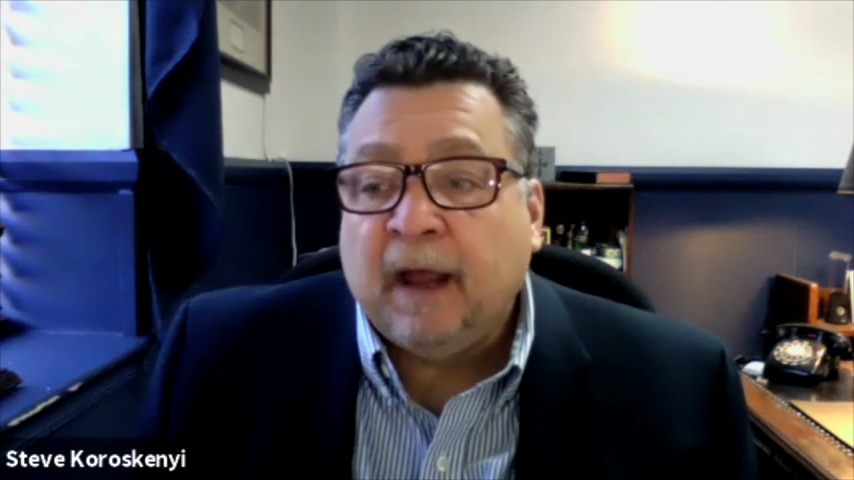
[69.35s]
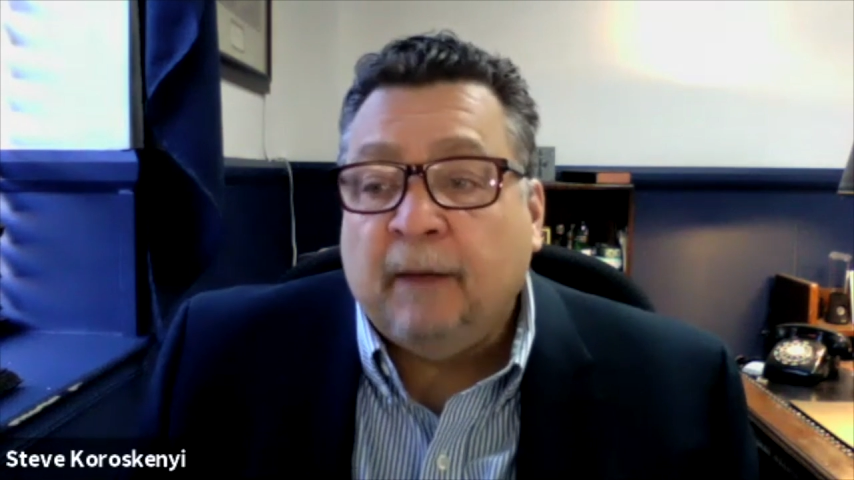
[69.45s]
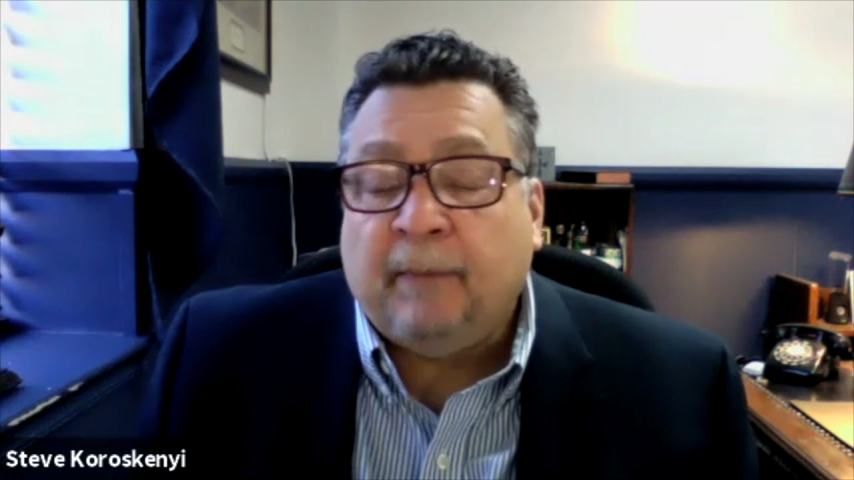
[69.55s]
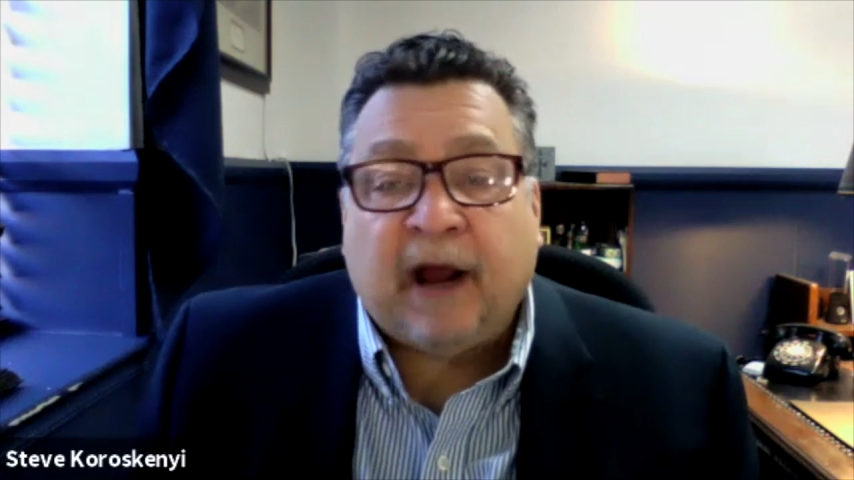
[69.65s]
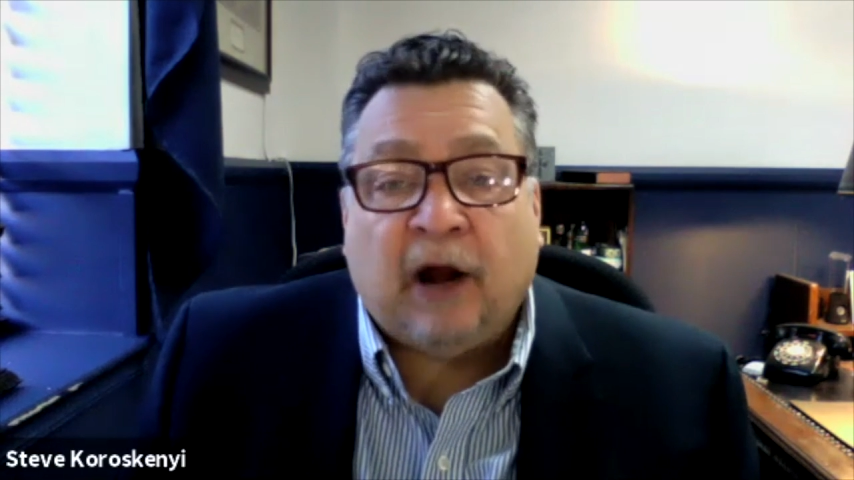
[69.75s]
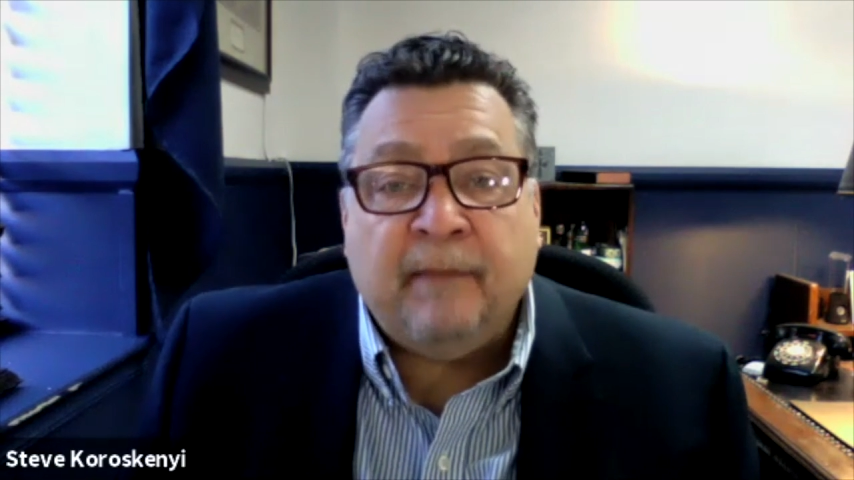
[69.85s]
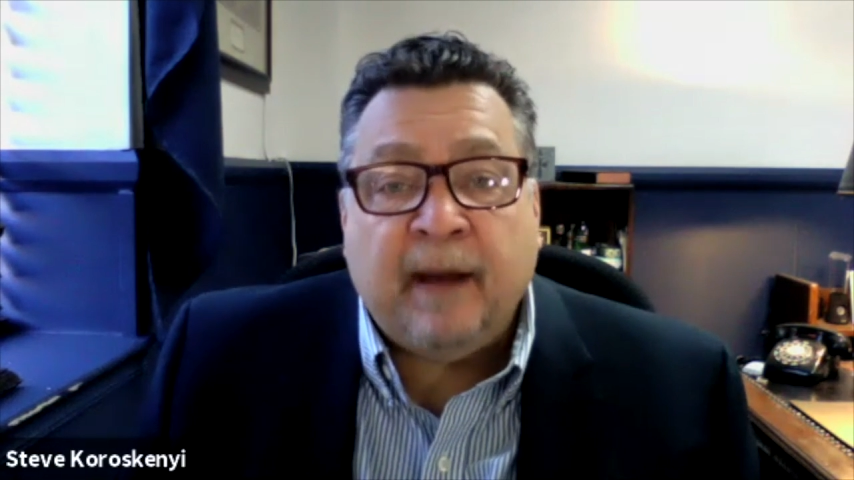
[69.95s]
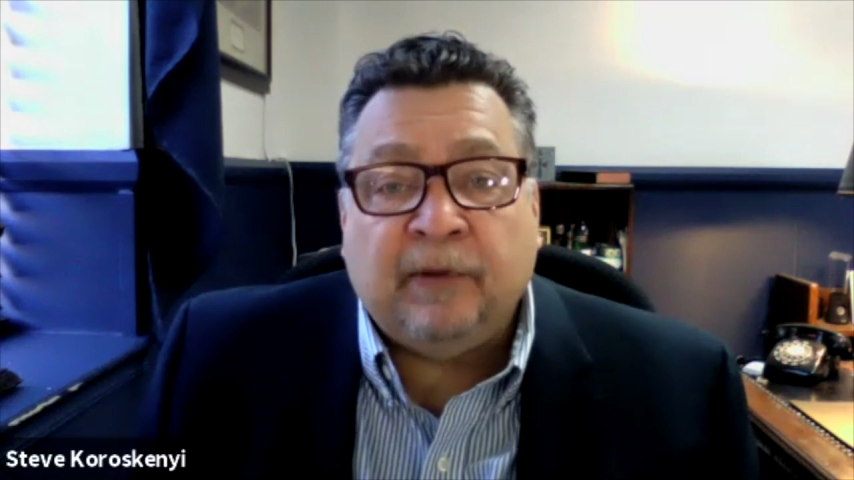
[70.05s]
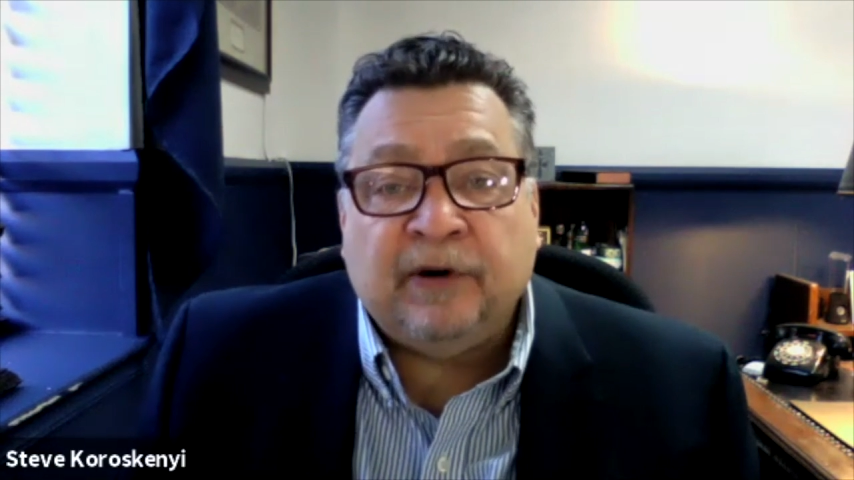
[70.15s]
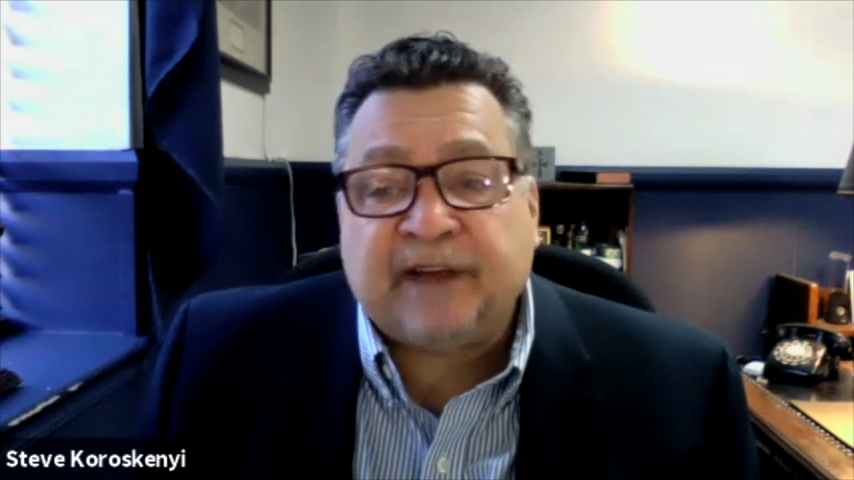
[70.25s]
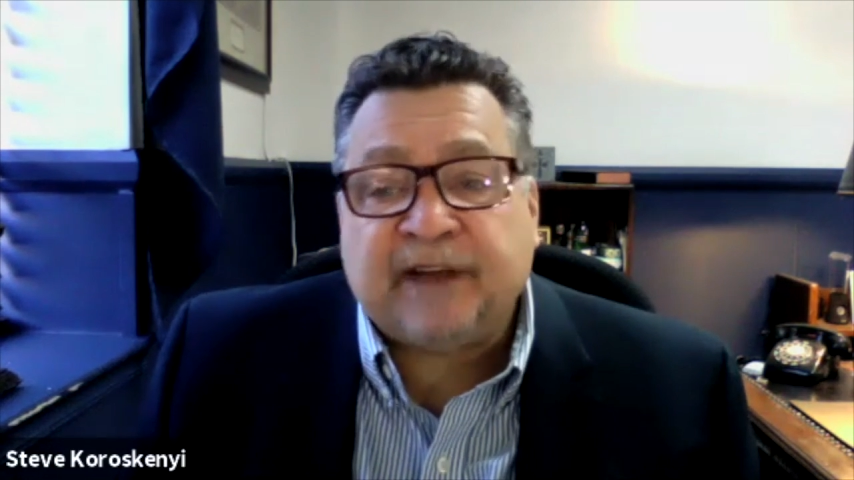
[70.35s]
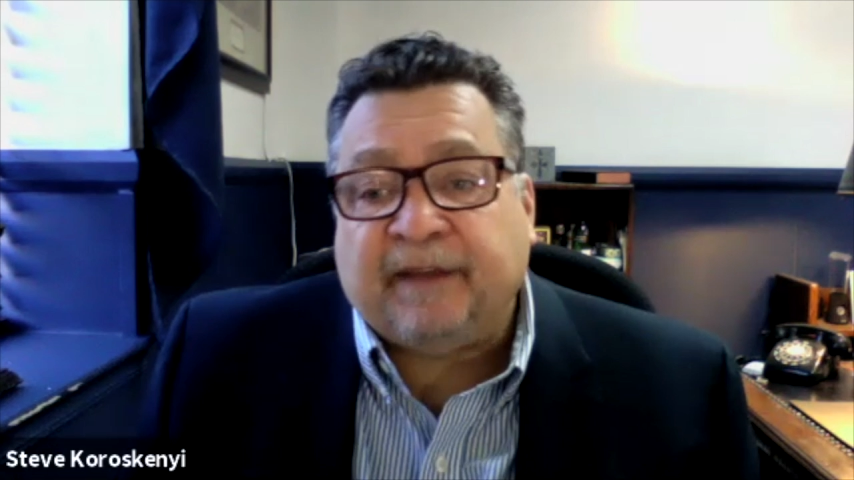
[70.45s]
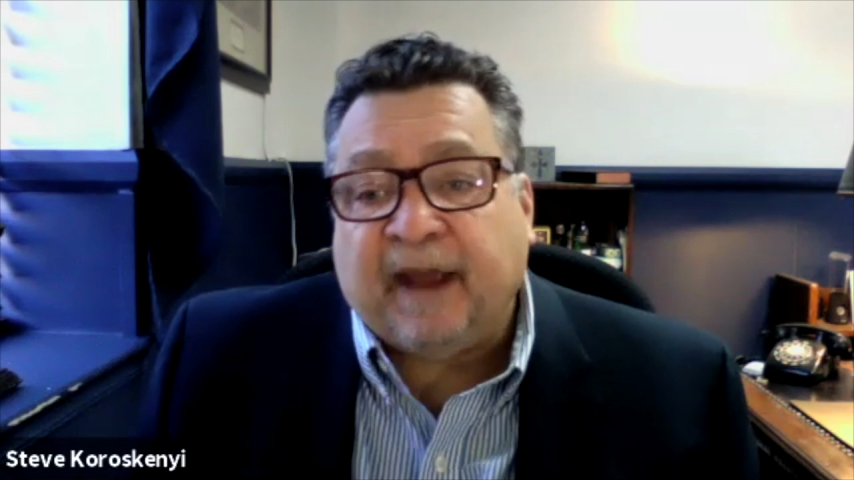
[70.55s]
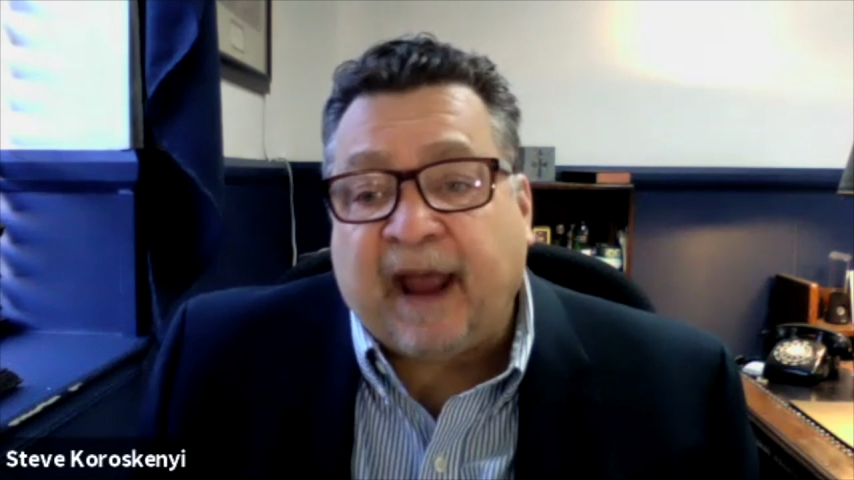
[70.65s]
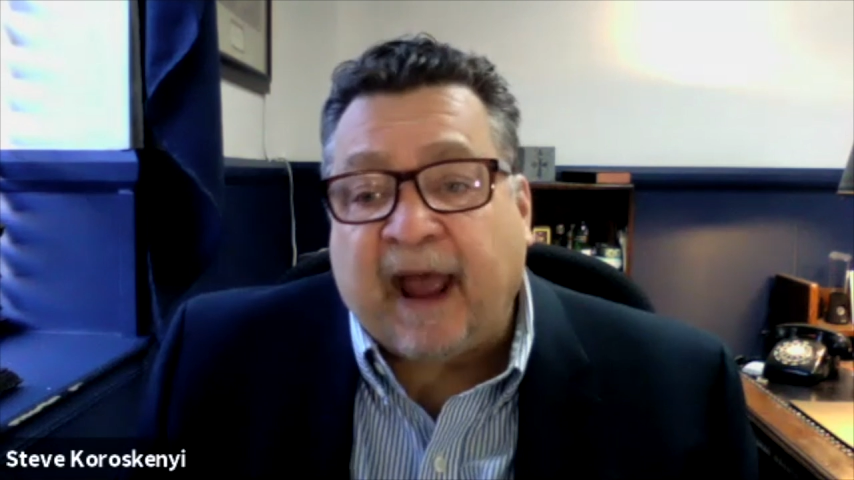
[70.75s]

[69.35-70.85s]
by our members at the